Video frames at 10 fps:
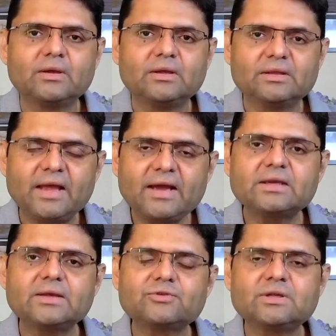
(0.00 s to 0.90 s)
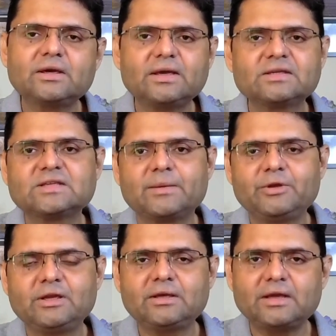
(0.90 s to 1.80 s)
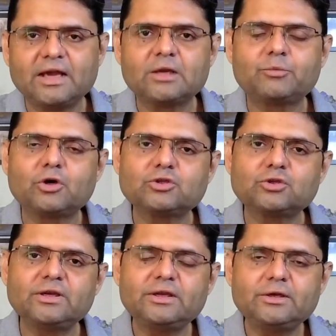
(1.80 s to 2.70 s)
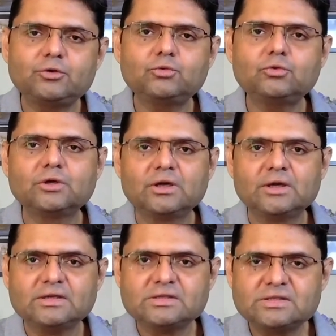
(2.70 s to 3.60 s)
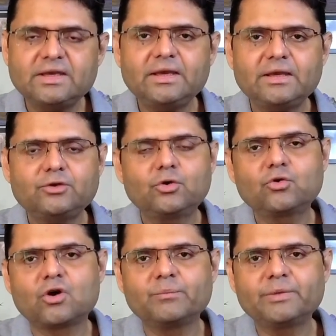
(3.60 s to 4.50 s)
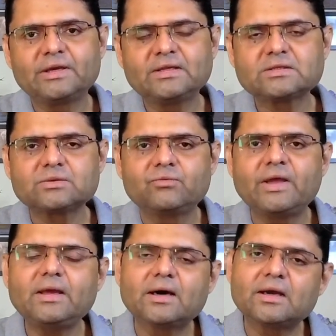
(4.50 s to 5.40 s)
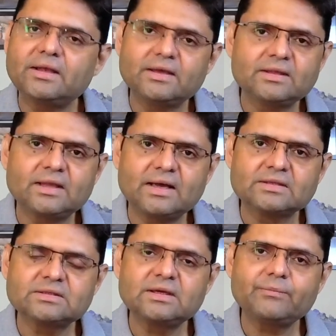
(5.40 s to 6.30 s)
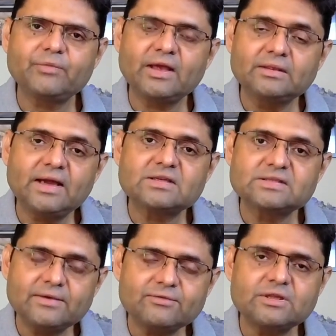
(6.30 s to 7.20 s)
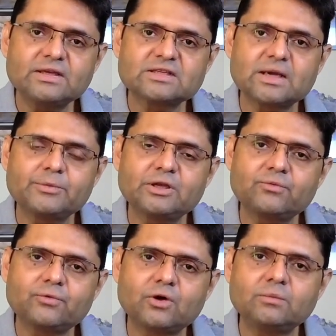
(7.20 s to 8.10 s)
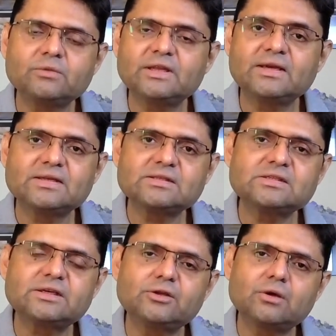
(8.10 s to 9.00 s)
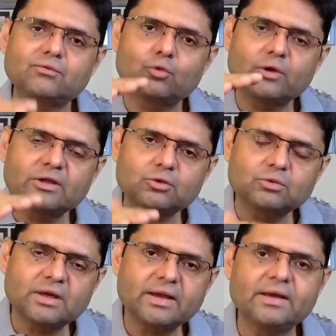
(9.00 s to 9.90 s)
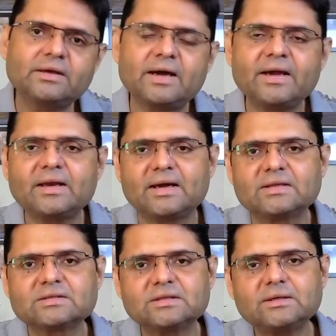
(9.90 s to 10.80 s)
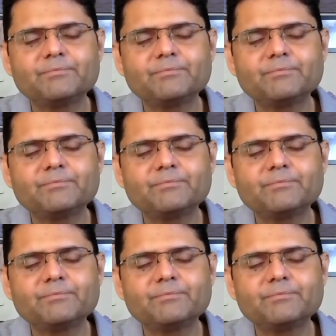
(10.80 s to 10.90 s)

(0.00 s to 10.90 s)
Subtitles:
That gives the examiner an opportunity to see your competence very early in the answer, and that saves the examiner from the necessity of going through the entire answer